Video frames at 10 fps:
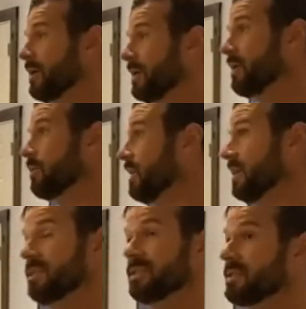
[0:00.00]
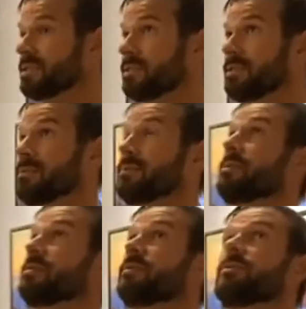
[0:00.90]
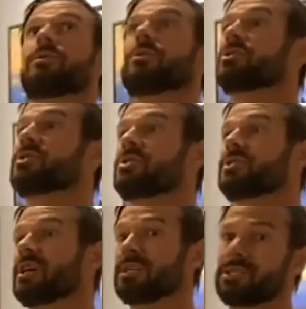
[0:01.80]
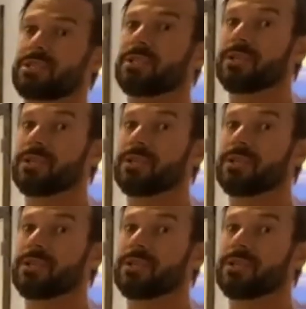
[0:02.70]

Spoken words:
It was such